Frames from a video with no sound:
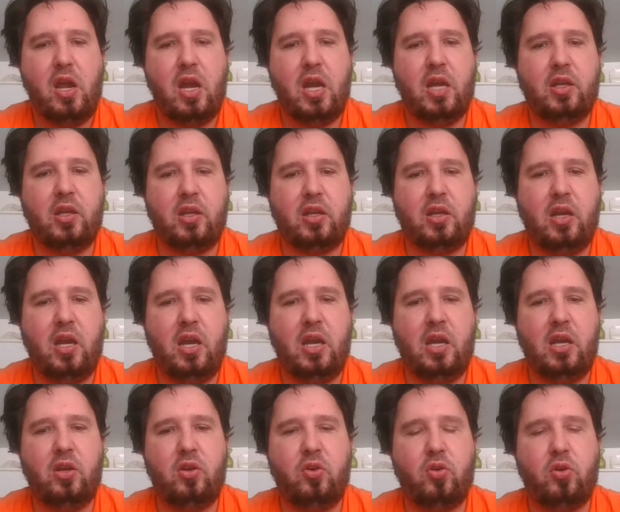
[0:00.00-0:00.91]
and the
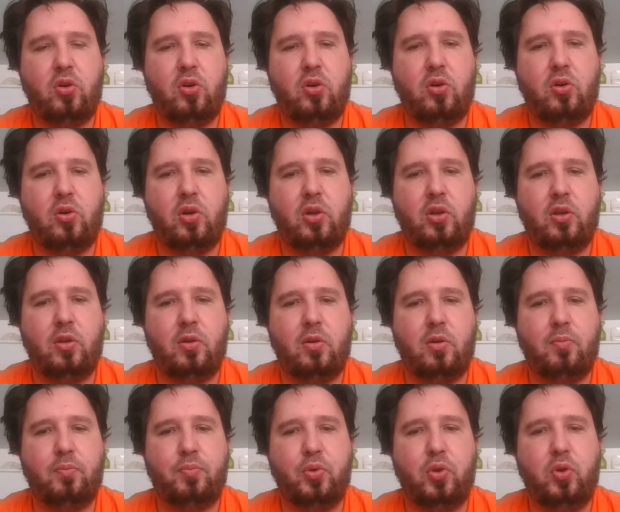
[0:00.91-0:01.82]
candle and
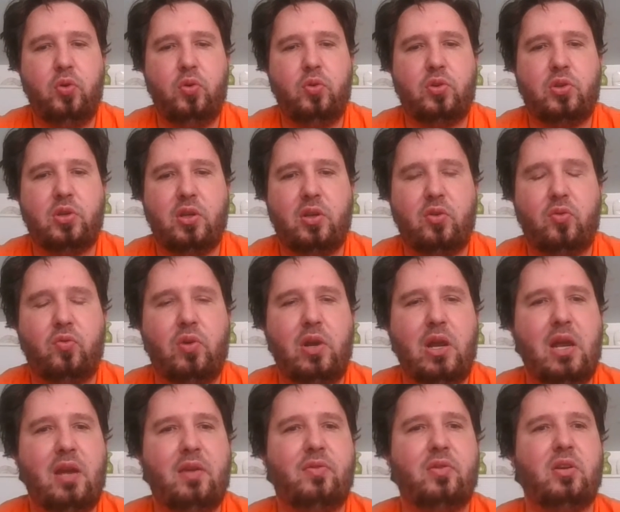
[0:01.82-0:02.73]
the boots and the
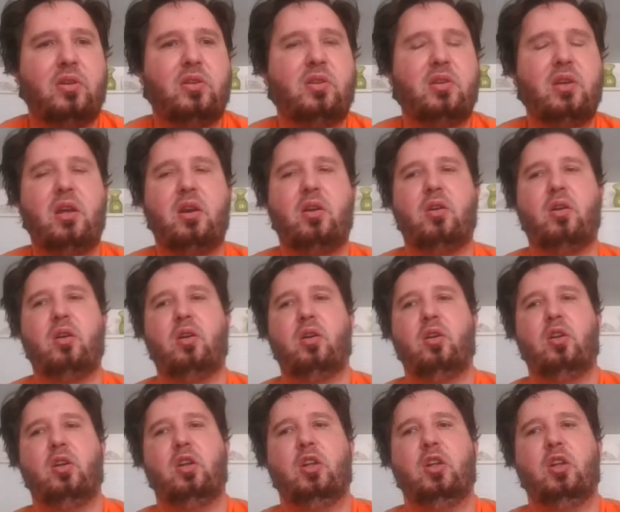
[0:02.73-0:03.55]
raft, etc.